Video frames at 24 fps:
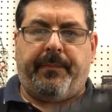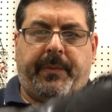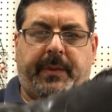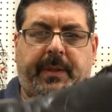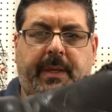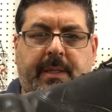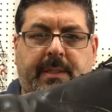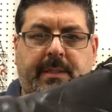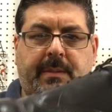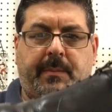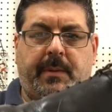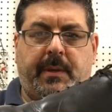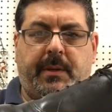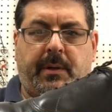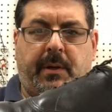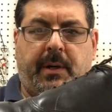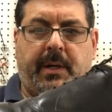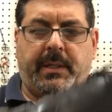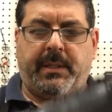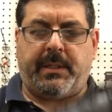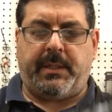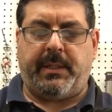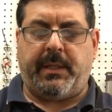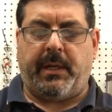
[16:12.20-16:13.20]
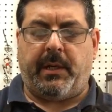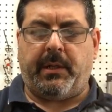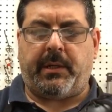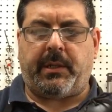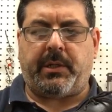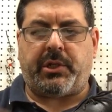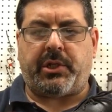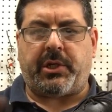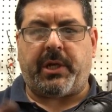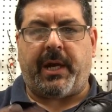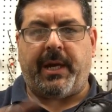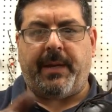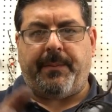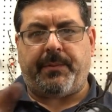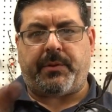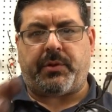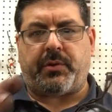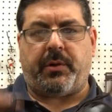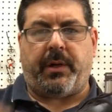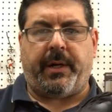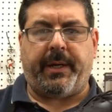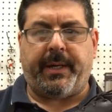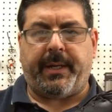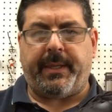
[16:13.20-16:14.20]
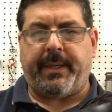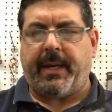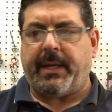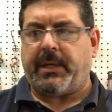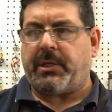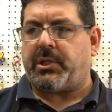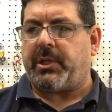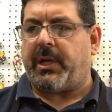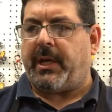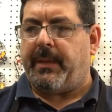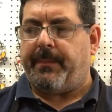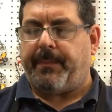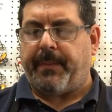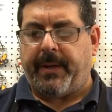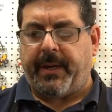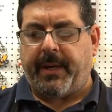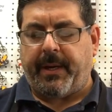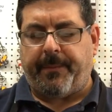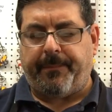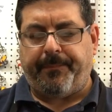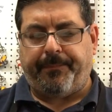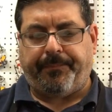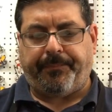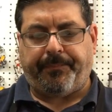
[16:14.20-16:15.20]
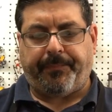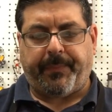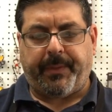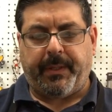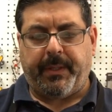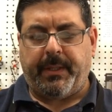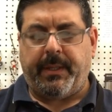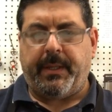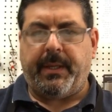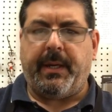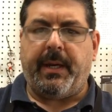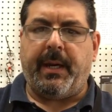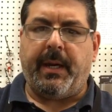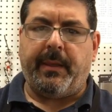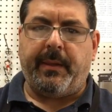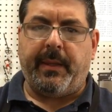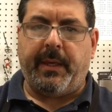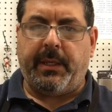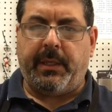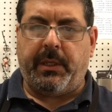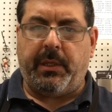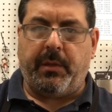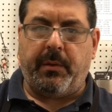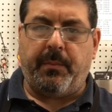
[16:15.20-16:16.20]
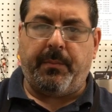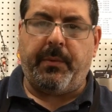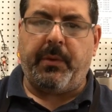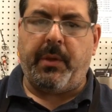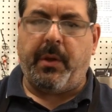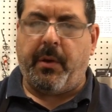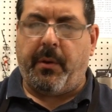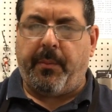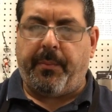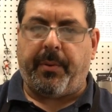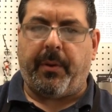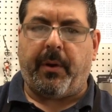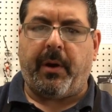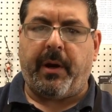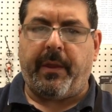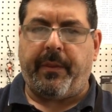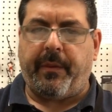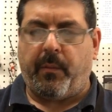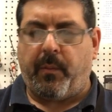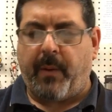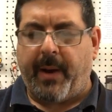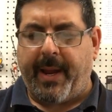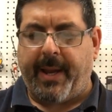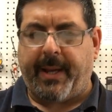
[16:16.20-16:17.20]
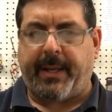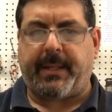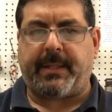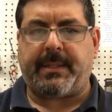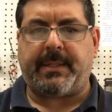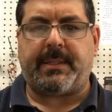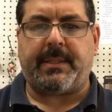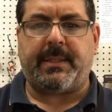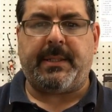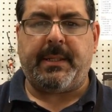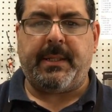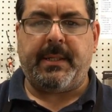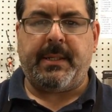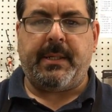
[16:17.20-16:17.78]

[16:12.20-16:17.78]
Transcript: Gives them a nice, shape. Try and get that shape out, and then you apply the wax.